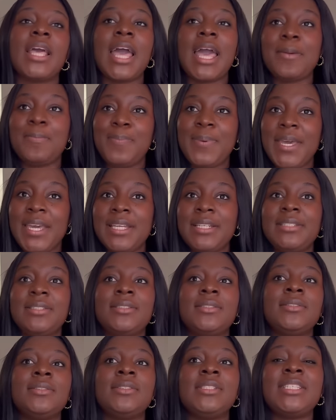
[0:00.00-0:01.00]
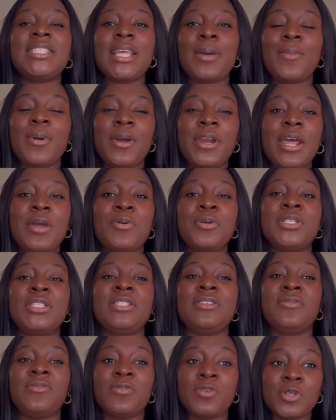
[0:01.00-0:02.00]
I paid. This time around, I wrote it
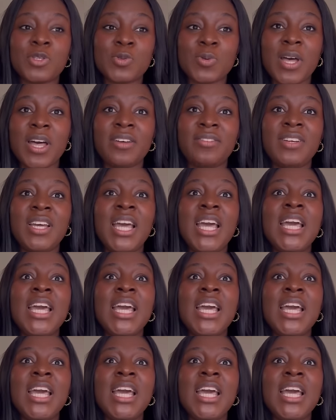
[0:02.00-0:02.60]
in virtual.